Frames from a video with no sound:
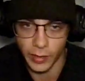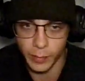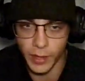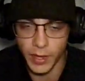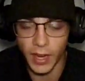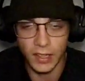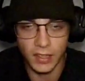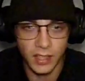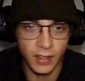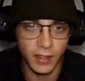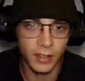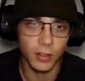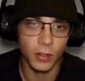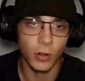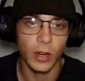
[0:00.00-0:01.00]
but not to the
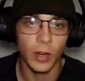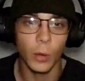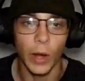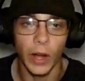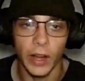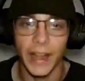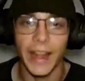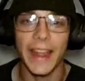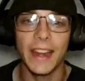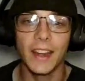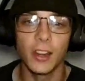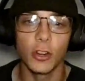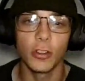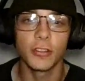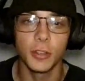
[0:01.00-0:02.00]
degree where it
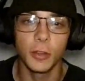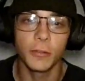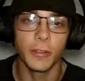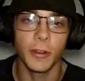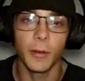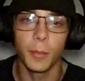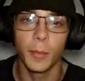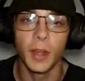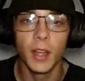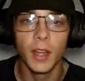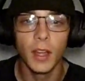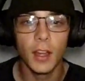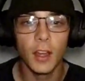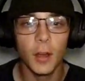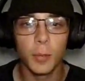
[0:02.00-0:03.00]
hinders you from
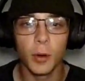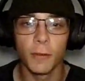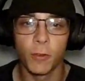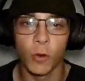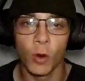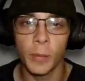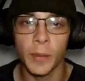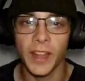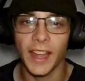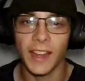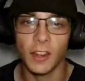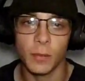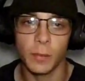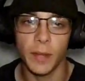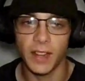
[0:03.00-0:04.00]
performing at
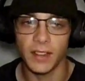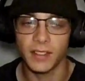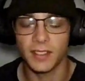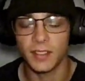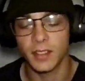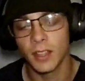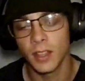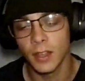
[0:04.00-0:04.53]
your best.